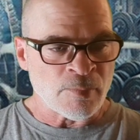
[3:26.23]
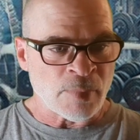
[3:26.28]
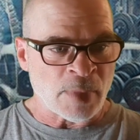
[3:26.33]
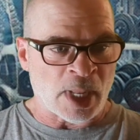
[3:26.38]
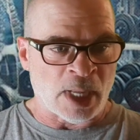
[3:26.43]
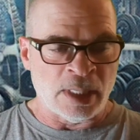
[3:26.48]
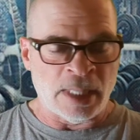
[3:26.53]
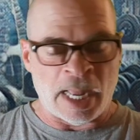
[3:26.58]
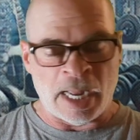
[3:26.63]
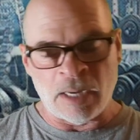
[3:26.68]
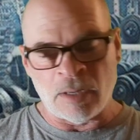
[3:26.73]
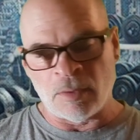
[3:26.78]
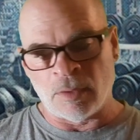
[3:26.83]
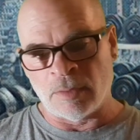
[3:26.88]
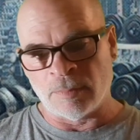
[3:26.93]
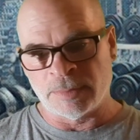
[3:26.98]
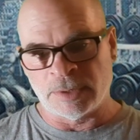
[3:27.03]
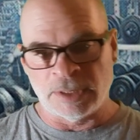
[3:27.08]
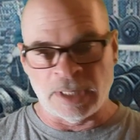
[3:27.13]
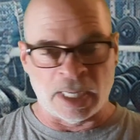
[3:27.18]
Now I'm
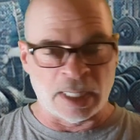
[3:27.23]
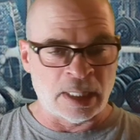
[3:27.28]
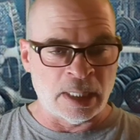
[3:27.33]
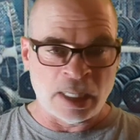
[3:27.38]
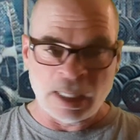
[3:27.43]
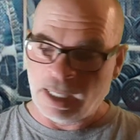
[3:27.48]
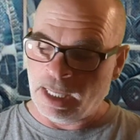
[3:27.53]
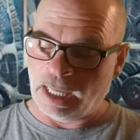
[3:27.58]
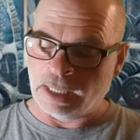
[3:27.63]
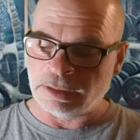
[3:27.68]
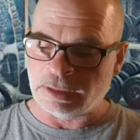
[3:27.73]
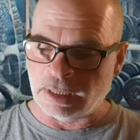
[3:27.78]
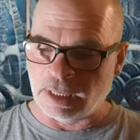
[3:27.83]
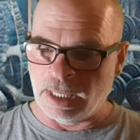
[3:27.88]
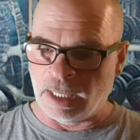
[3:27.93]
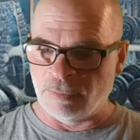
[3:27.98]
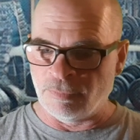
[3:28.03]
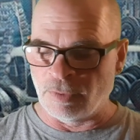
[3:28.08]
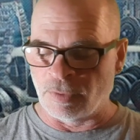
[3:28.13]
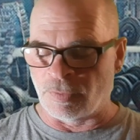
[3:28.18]
second guessing
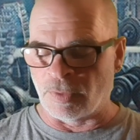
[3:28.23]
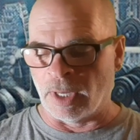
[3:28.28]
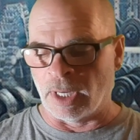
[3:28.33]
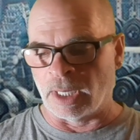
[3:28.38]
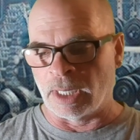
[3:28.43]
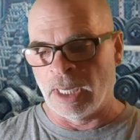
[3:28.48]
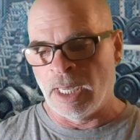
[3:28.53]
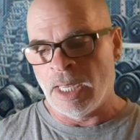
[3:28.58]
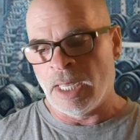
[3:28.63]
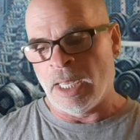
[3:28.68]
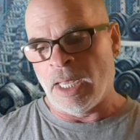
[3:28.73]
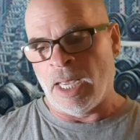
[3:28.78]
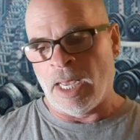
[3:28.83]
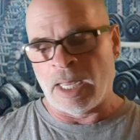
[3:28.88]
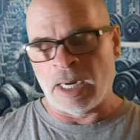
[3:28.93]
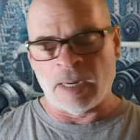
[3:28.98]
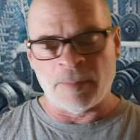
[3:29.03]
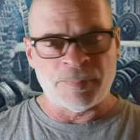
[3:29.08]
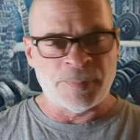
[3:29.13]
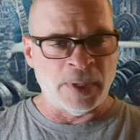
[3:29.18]
everything, and
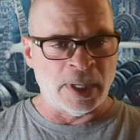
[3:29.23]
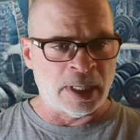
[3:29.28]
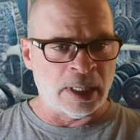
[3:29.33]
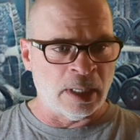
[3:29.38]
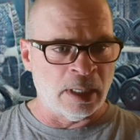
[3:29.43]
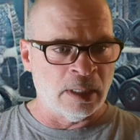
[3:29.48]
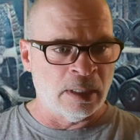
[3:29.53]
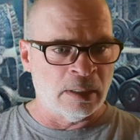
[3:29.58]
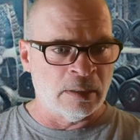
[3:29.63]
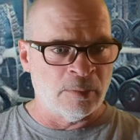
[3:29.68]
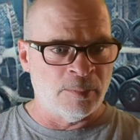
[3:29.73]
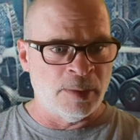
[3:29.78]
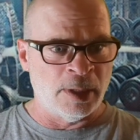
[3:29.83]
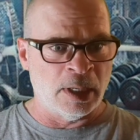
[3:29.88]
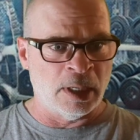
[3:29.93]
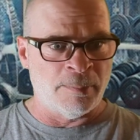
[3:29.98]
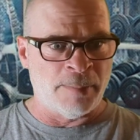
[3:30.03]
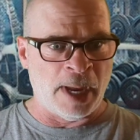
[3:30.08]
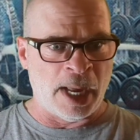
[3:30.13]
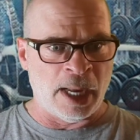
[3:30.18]
I'm thinking a little bit
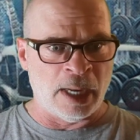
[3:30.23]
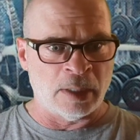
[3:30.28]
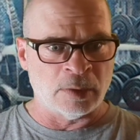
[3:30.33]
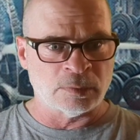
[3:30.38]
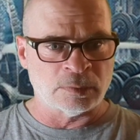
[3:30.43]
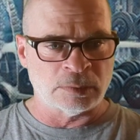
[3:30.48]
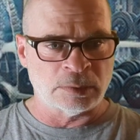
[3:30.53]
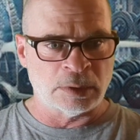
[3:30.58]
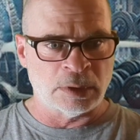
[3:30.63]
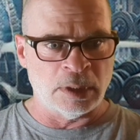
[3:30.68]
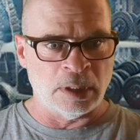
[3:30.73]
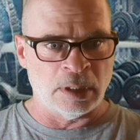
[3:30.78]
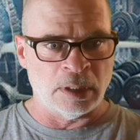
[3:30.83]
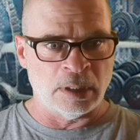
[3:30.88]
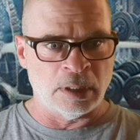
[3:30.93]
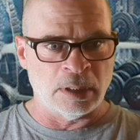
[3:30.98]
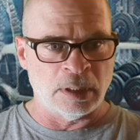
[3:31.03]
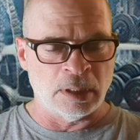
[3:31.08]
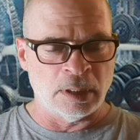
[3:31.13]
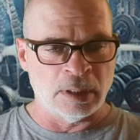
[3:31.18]
about
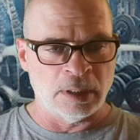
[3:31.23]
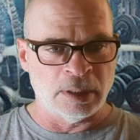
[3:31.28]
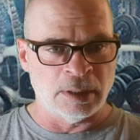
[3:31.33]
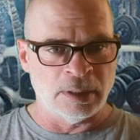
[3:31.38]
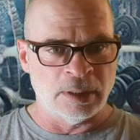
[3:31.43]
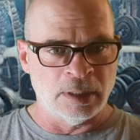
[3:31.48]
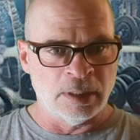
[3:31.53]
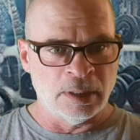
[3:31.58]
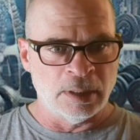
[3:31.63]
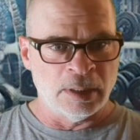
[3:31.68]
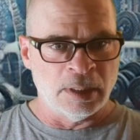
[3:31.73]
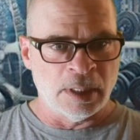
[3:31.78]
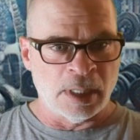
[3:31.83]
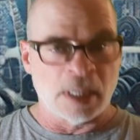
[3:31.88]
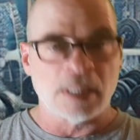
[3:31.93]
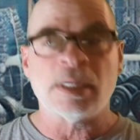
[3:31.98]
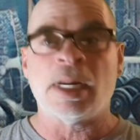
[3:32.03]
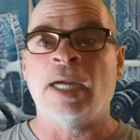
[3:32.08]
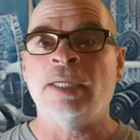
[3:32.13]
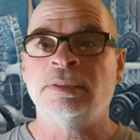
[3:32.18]

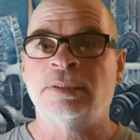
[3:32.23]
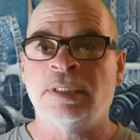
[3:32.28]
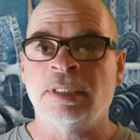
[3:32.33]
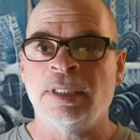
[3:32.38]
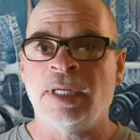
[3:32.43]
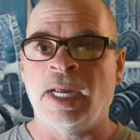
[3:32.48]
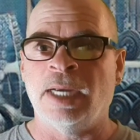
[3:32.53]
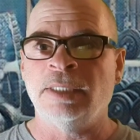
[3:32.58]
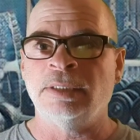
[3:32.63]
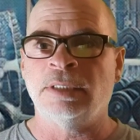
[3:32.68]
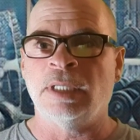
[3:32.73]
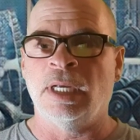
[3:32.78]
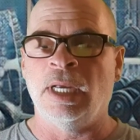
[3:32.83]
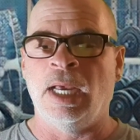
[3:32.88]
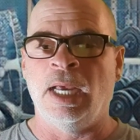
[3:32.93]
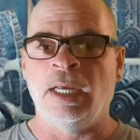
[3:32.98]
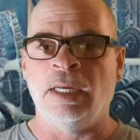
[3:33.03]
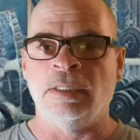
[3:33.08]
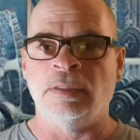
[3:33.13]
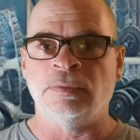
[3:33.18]

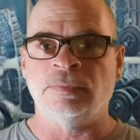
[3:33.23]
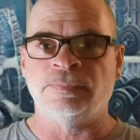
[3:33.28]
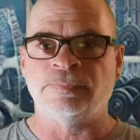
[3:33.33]
1998.